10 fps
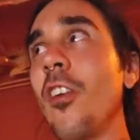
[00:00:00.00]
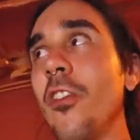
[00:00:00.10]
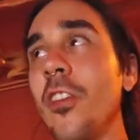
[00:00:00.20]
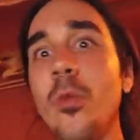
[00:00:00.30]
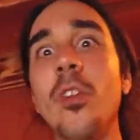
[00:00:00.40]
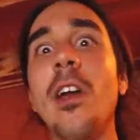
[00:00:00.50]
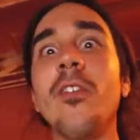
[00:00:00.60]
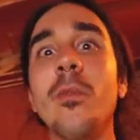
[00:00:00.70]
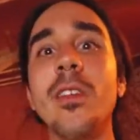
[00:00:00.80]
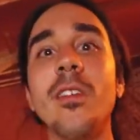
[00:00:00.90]
all this, we'd have
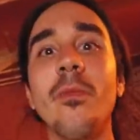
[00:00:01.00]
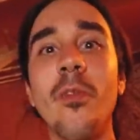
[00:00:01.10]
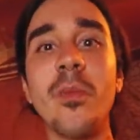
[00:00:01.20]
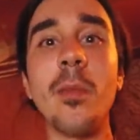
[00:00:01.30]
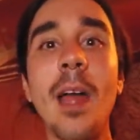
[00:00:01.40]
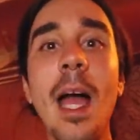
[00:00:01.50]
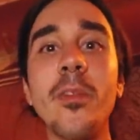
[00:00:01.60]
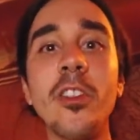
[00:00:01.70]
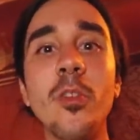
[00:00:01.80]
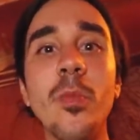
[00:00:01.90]
to be from some
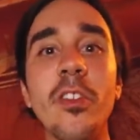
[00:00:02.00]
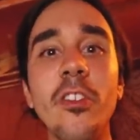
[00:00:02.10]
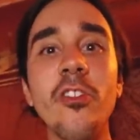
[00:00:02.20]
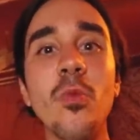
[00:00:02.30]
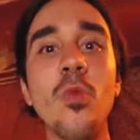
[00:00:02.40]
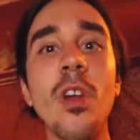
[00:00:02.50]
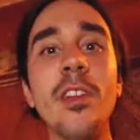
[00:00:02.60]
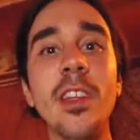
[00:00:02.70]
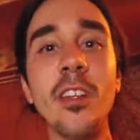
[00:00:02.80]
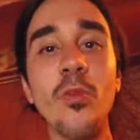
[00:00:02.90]
absolute position where
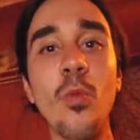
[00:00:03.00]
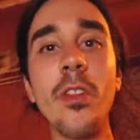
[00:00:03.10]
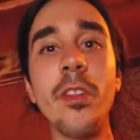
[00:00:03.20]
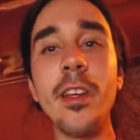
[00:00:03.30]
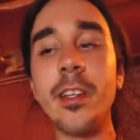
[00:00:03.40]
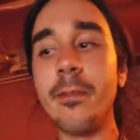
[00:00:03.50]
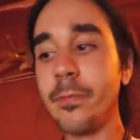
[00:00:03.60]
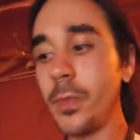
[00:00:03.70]
everything is one thing.